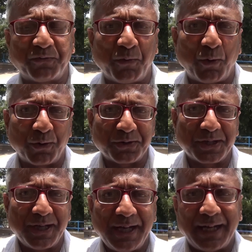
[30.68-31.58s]

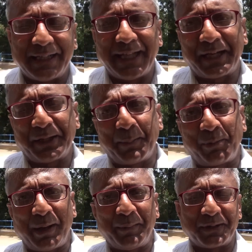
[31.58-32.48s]
force that the
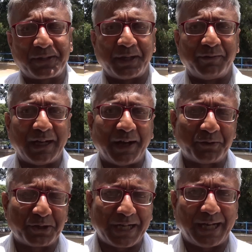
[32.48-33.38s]
Prime Minister will have
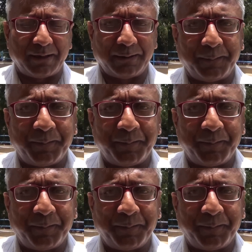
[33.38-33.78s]
to tackle.